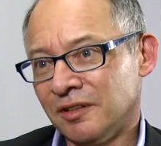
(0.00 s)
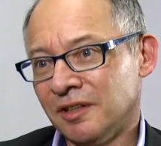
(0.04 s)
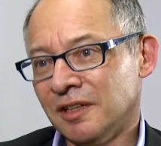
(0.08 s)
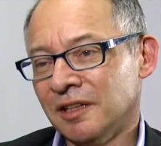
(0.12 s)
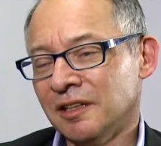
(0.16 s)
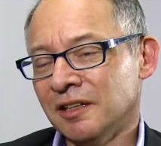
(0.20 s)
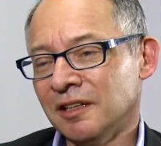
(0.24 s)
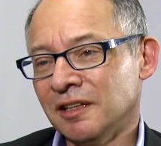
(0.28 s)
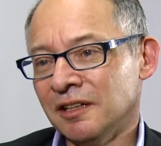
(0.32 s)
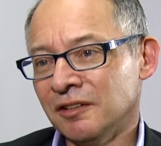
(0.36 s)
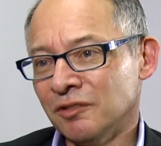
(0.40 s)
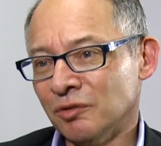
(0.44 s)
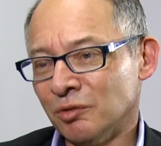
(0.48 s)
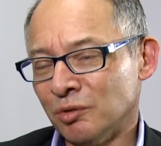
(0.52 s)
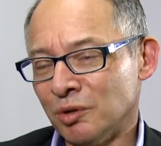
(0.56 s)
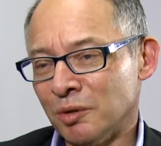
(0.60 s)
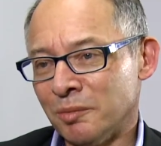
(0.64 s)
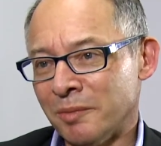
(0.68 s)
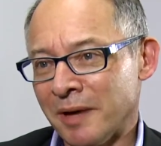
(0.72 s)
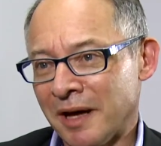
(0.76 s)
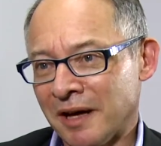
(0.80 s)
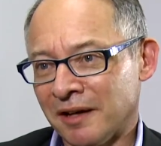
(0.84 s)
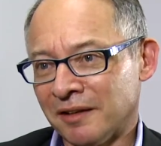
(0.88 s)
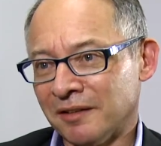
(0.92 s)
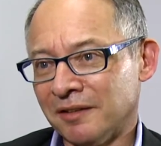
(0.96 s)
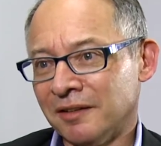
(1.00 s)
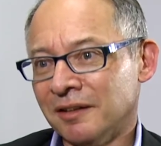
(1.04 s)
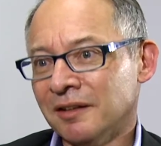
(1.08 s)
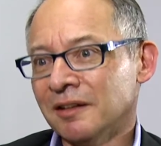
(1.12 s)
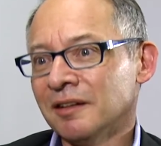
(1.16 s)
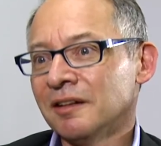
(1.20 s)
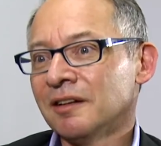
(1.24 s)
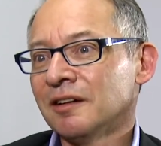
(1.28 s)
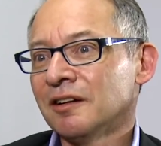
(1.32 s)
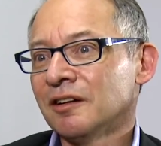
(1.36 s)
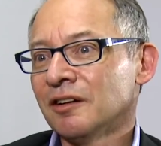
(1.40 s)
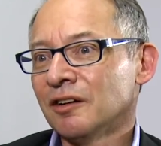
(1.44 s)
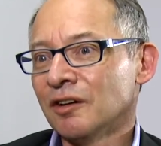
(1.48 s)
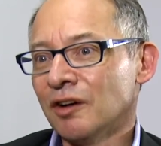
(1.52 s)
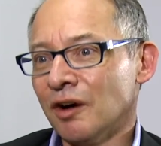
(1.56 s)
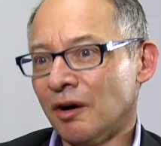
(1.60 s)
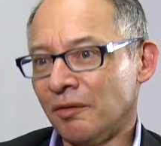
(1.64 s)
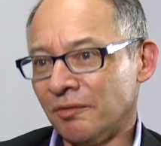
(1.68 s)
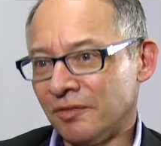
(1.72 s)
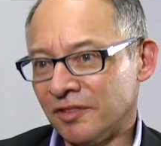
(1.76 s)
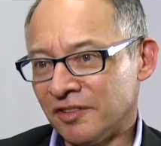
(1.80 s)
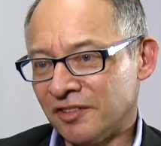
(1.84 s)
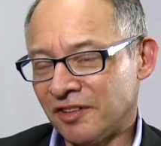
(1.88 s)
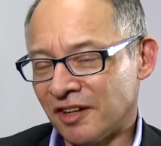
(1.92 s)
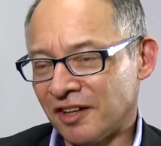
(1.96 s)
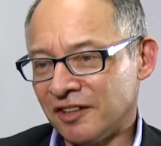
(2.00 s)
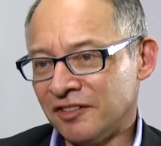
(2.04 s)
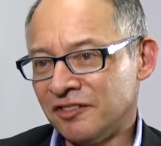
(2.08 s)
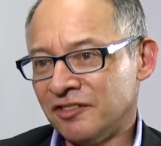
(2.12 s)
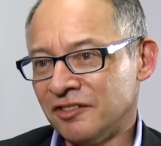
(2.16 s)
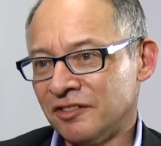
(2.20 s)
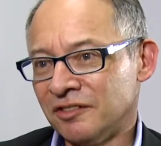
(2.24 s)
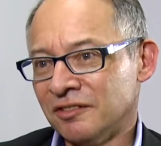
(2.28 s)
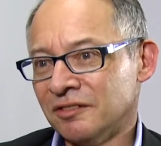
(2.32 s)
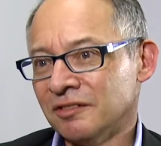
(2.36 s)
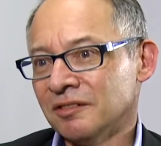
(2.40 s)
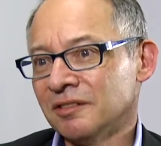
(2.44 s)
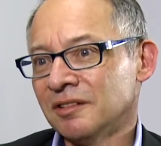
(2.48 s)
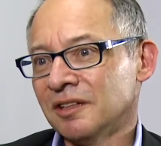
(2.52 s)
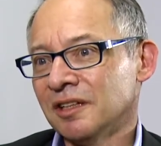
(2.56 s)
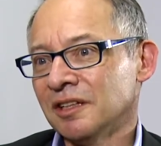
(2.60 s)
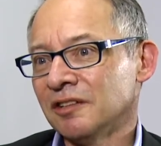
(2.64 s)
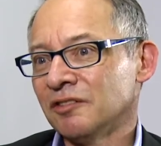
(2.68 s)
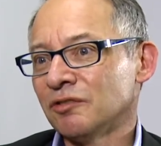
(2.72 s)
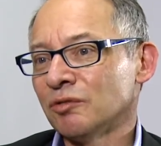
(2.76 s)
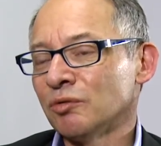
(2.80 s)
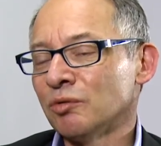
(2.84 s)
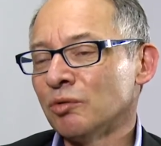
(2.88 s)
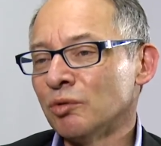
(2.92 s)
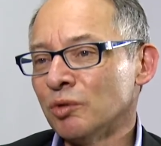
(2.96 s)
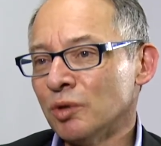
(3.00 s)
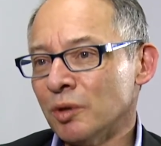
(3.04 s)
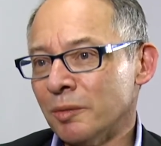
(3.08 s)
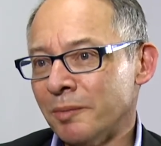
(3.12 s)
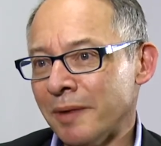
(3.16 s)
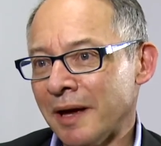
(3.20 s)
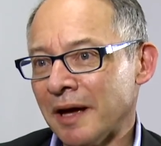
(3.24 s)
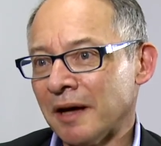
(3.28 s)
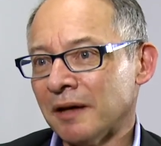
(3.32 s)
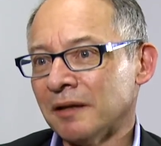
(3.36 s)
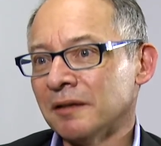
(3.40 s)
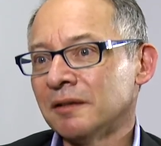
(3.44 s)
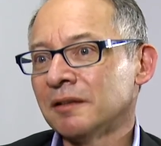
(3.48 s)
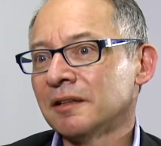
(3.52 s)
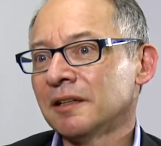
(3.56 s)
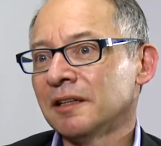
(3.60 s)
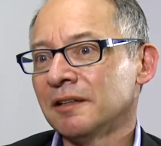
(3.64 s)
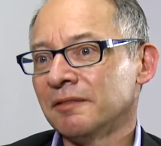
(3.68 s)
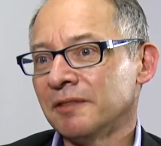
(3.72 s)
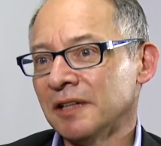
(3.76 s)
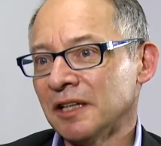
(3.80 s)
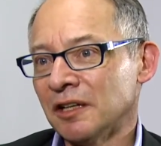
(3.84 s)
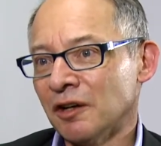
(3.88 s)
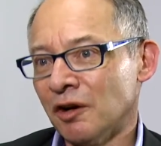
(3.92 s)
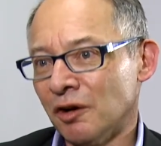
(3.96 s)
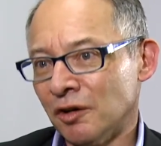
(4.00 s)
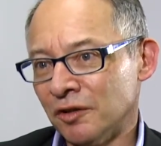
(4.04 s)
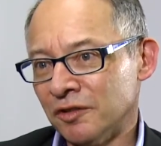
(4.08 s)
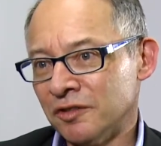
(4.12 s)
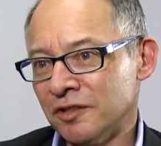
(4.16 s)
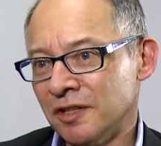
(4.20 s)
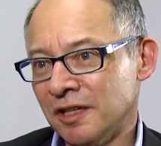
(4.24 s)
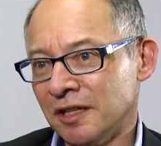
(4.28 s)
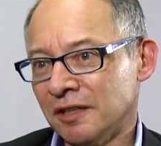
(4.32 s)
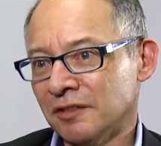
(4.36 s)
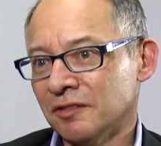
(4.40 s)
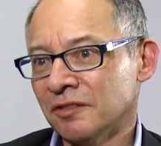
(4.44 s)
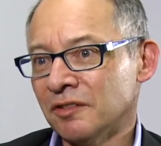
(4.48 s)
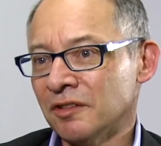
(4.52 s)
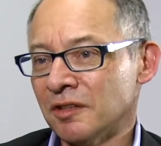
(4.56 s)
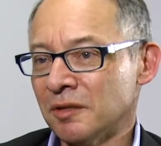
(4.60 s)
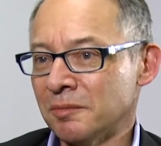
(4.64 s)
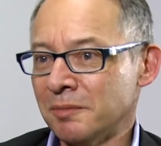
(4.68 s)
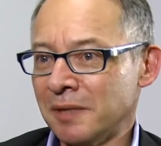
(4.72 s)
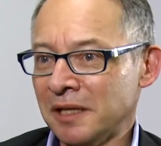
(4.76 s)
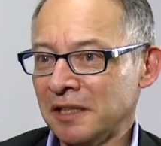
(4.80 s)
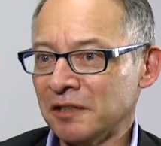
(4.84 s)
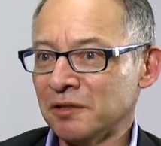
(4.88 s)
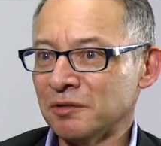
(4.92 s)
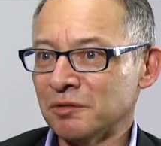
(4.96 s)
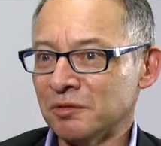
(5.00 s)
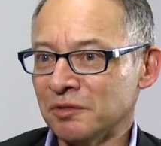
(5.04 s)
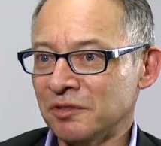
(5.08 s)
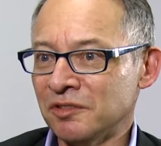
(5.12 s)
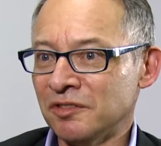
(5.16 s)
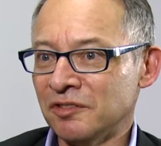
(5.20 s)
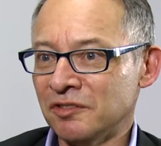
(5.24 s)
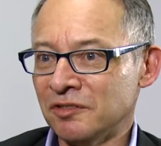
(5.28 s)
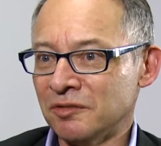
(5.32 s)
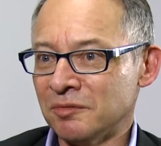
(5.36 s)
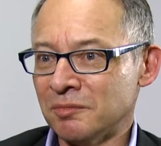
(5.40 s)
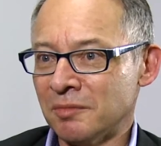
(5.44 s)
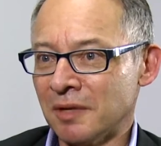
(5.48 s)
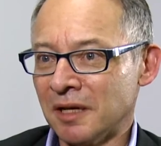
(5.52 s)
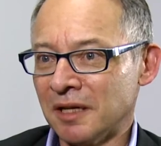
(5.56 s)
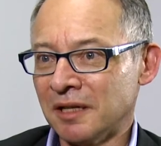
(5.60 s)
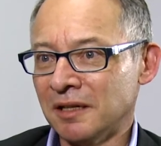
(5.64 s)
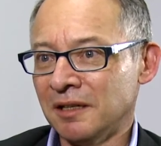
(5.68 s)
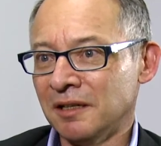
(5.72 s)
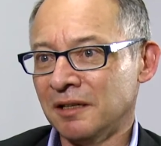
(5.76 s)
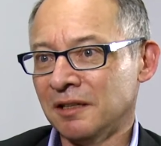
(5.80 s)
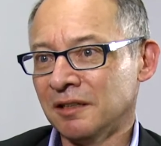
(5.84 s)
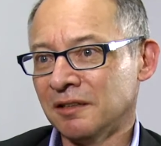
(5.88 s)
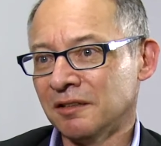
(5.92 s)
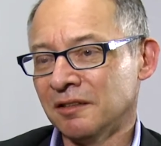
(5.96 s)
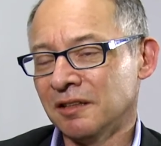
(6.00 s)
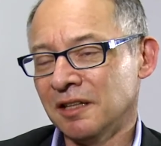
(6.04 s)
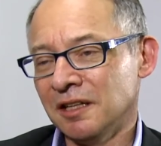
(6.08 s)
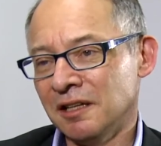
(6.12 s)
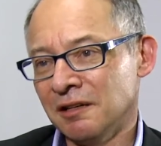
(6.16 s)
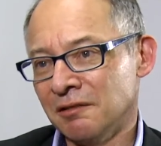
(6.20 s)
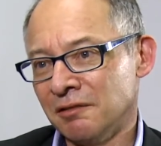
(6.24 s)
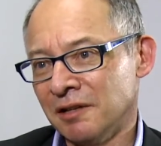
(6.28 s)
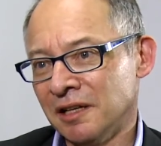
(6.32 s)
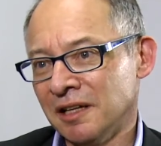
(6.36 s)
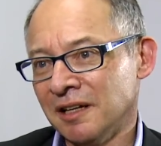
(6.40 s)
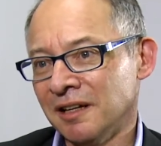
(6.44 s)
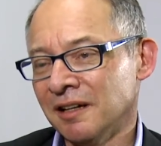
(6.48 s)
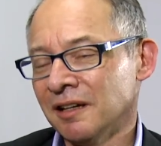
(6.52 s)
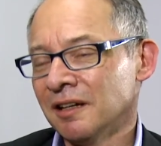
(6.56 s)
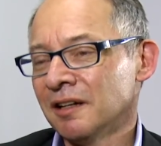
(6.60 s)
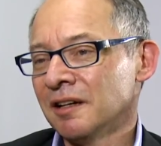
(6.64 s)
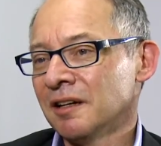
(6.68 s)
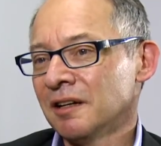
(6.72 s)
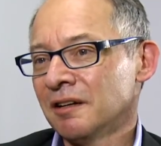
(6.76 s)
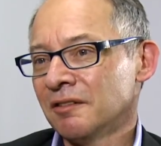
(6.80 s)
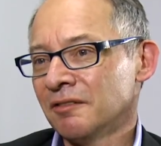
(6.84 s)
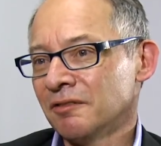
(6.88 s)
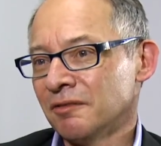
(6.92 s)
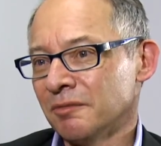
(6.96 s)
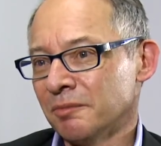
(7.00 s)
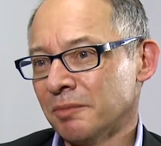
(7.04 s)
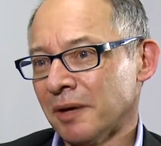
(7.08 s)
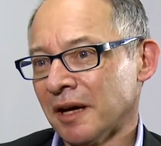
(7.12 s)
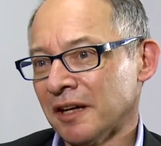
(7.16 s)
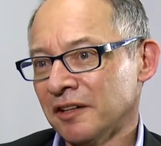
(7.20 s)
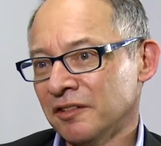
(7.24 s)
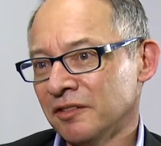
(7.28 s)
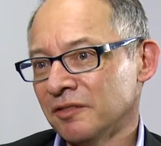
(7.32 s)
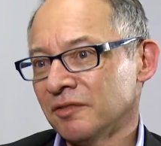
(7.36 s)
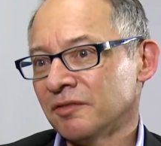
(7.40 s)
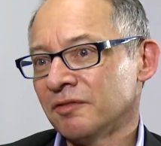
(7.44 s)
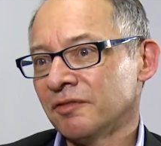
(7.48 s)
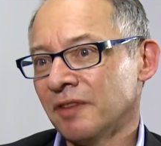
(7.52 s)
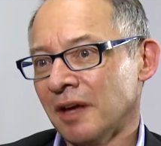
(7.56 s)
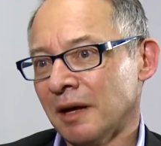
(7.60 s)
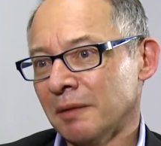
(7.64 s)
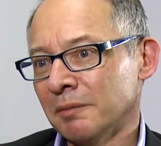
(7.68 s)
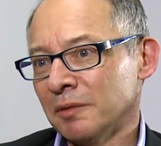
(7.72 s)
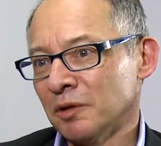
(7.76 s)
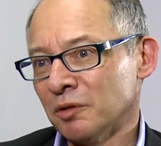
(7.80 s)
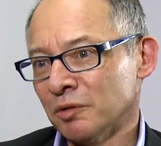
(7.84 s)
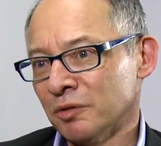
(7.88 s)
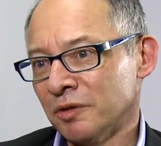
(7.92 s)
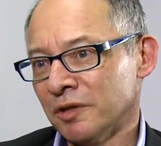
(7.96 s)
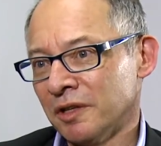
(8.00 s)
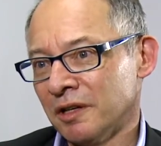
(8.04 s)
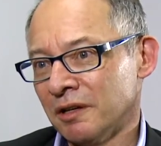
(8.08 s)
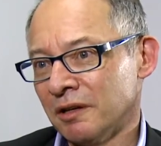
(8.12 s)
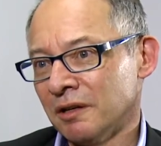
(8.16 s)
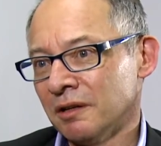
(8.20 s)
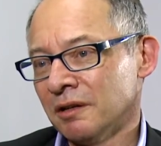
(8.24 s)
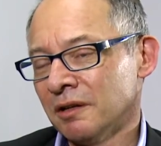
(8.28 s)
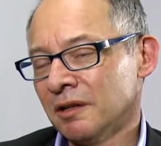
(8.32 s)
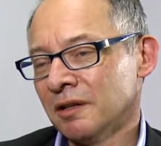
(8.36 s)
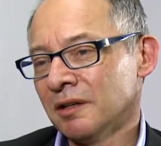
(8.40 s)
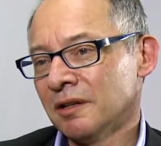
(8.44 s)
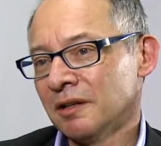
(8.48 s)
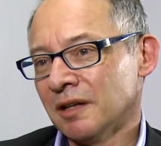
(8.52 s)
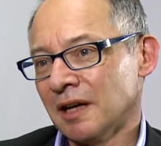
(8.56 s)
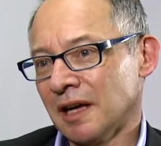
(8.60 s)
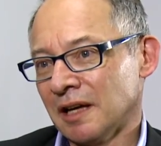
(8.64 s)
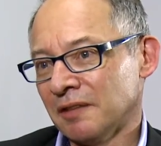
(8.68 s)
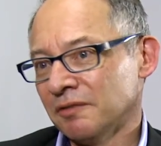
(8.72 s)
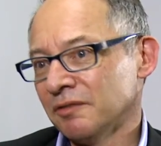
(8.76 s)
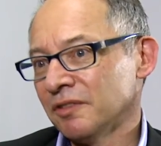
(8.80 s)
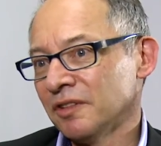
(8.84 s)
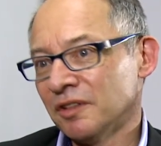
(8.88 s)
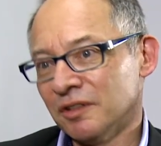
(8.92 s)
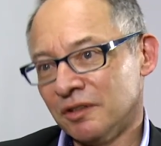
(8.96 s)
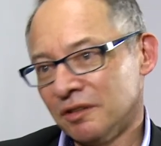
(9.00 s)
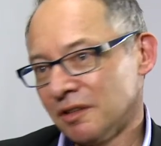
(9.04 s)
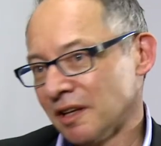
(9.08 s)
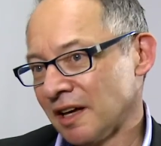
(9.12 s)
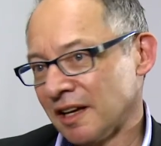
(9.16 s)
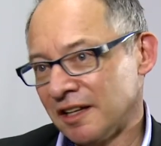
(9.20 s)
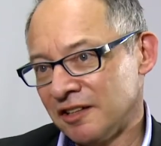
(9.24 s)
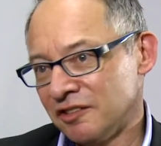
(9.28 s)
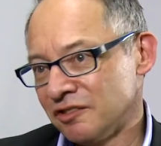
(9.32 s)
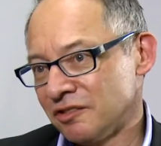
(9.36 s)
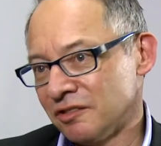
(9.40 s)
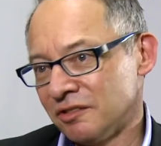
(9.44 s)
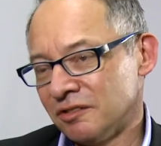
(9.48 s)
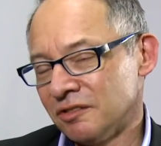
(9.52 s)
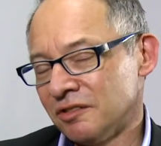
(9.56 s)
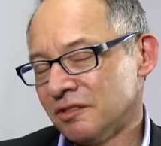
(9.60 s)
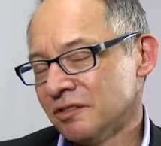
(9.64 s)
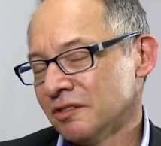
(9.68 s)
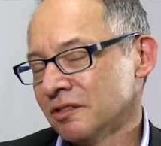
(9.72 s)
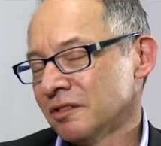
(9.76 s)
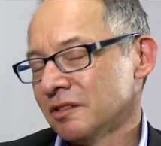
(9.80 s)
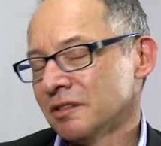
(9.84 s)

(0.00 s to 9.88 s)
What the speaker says: It is all about conversation, it's all about giving context to the medical decision making, it's hearing from patient, family or their advocate agent